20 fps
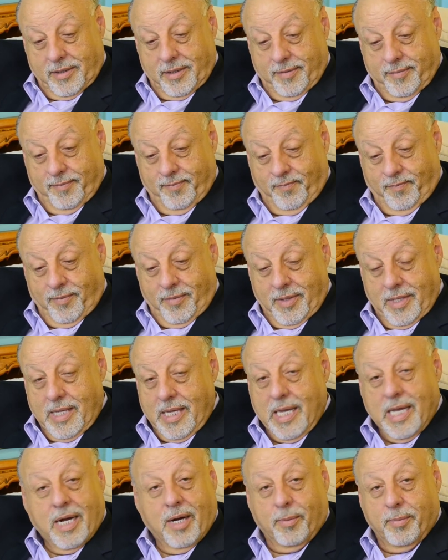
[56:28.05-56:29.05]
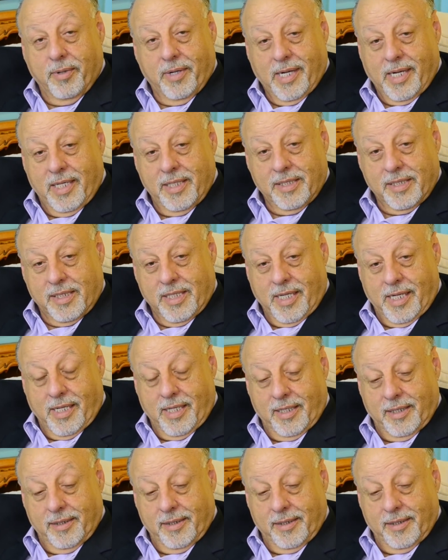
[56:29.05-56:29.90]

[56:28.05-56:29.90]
Mm. Albert Einstein.